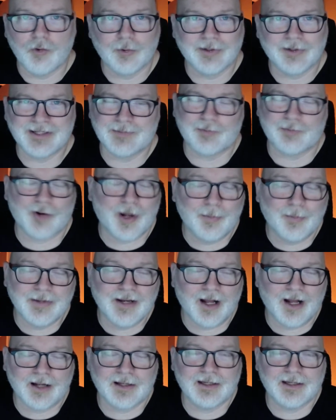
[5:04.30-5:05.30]
he's probably
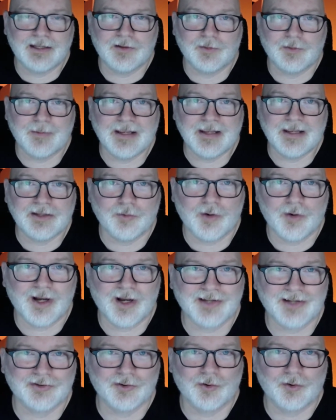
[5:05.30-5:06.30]
not going to either make your
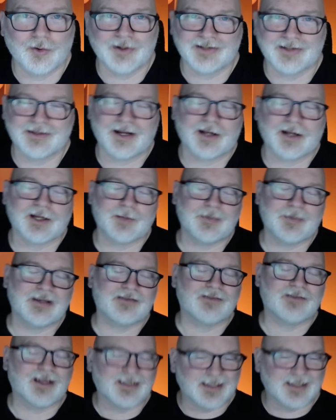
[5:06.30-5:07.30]
roster or he's not going to be
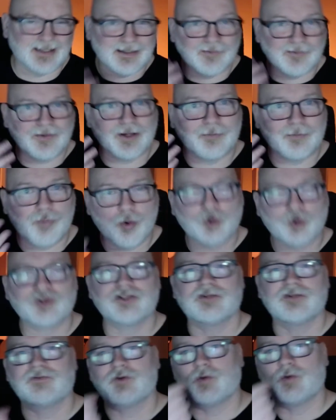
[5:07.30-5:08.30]
a significant portion
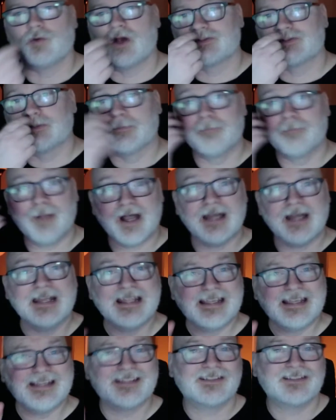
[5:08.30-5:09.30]
of your roster, but
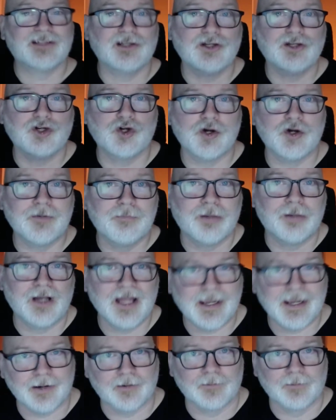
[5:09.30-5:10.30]
he's still a good
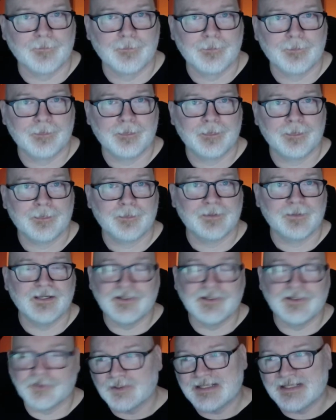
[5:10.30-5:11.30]
player. He's
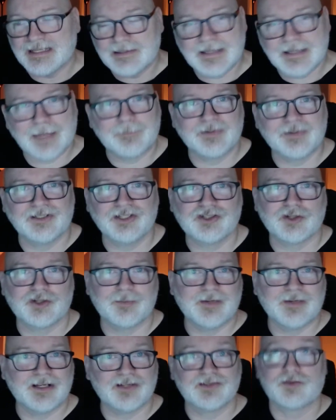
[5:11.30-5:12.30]
only in that position
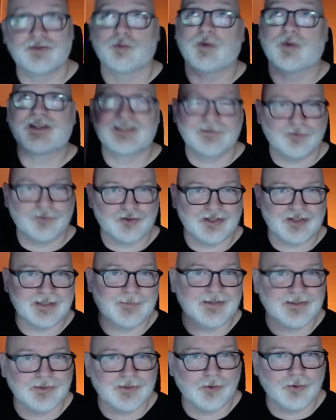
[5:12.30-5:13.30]
because the rest of your team
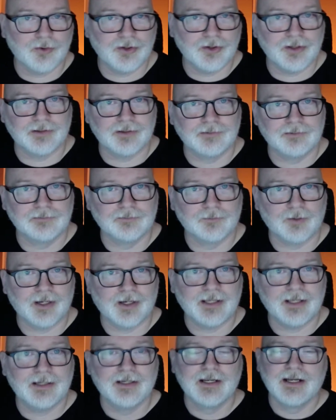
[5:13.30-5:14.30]
is so good,
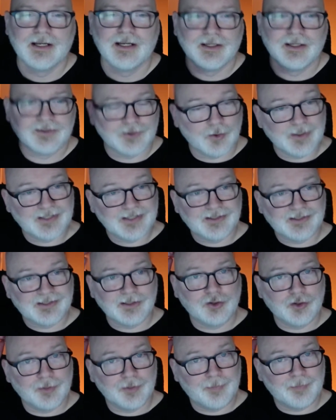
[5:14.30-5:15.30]
right? So he's still a
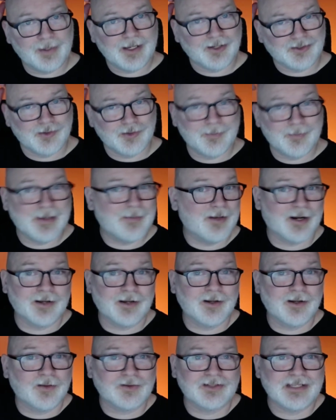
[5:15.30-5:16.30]
good player. So maybe on
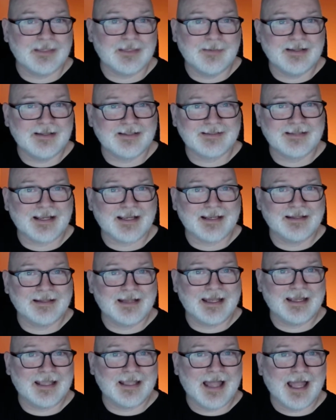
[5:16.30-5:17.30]
another team, he's a second
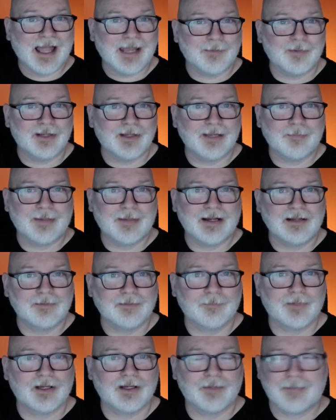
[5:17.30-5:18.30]
line guy playing
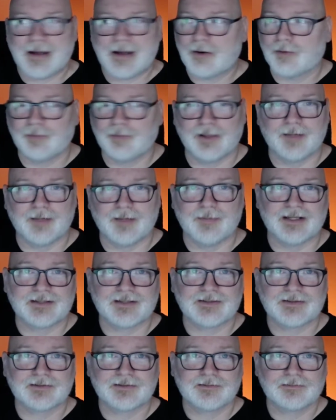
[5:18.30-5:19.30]
power play
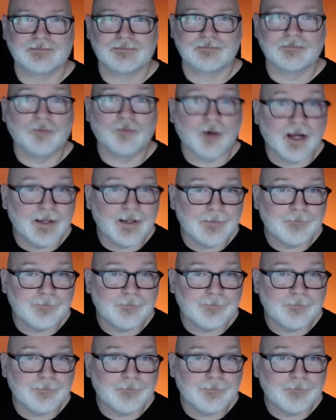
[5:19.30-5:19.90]
minutes, right?